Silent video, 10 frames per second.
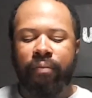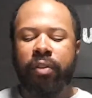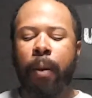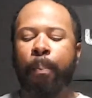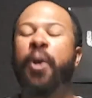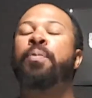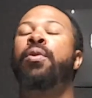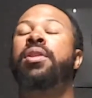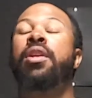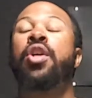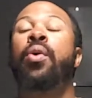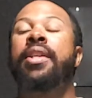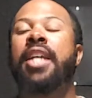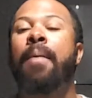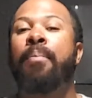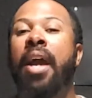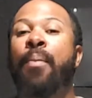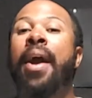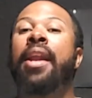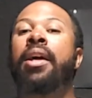the Pittsburgh Steelers going to Tampa Bay.
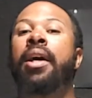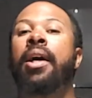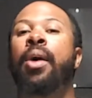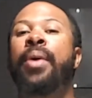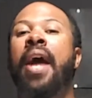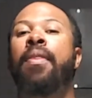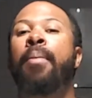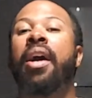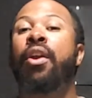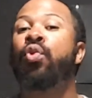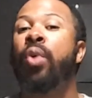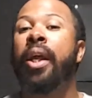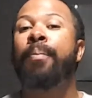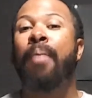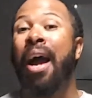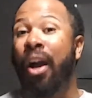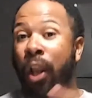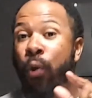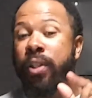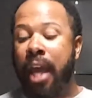We had the Buccaneers winning by a
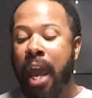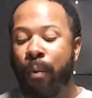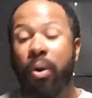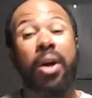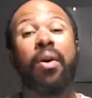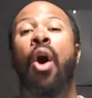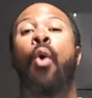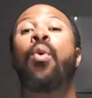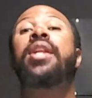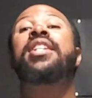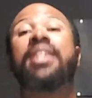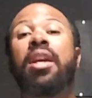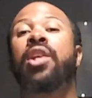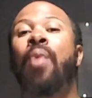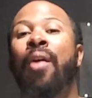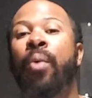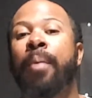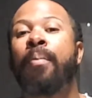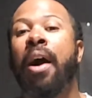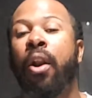close game. Well, the Steelers want to
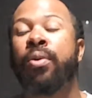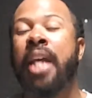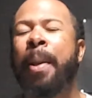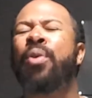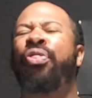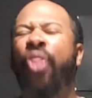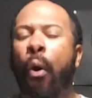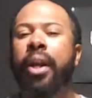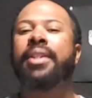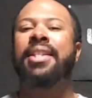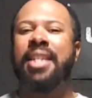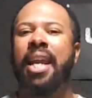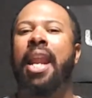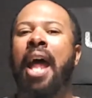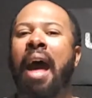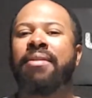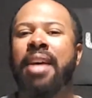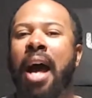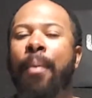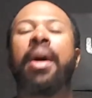win by a close game. It was 30-10 at
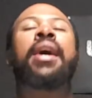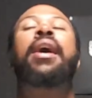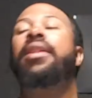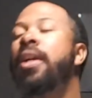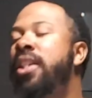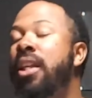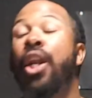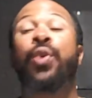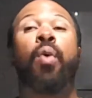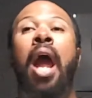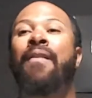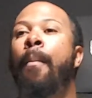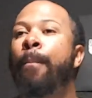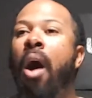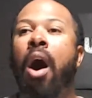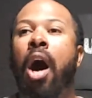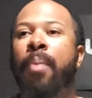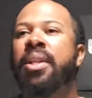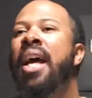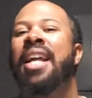halftime. The Steelers were having
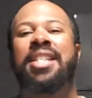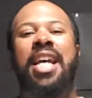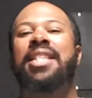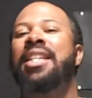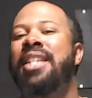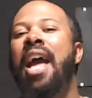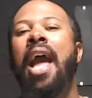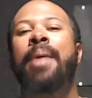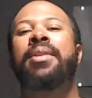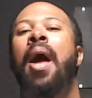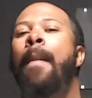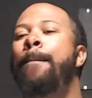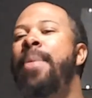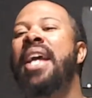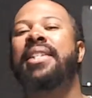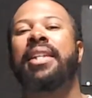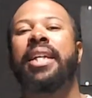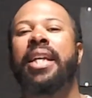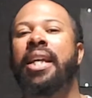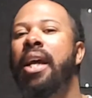bombs. Jesse James
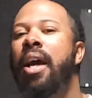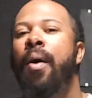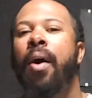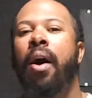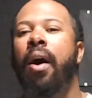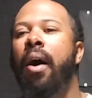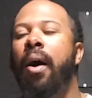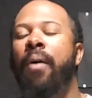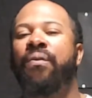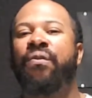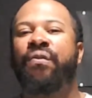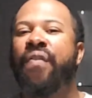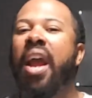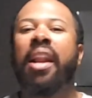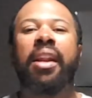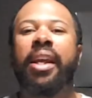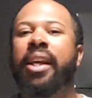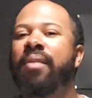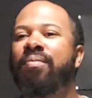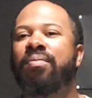basically
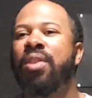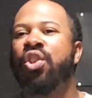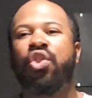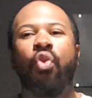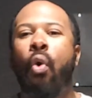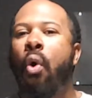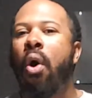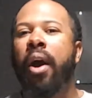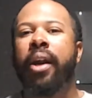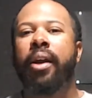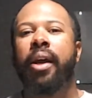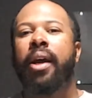fatally destroyed